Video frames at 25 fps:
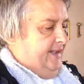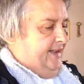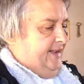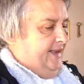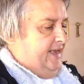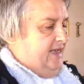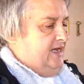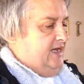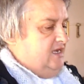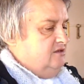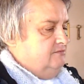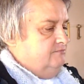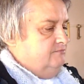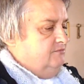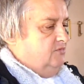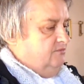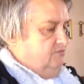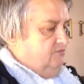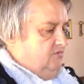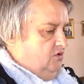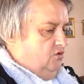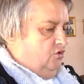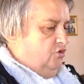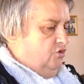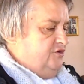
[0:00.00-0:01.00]
And
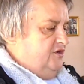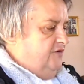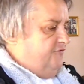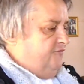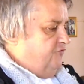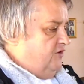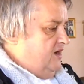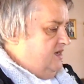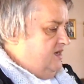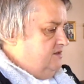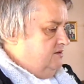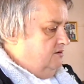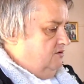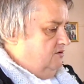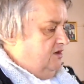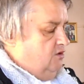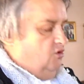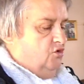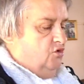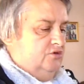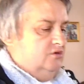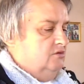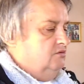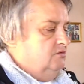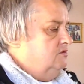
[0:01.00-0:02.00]
all your friends,
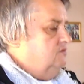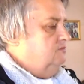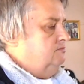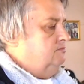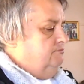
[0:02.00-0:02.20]
all your,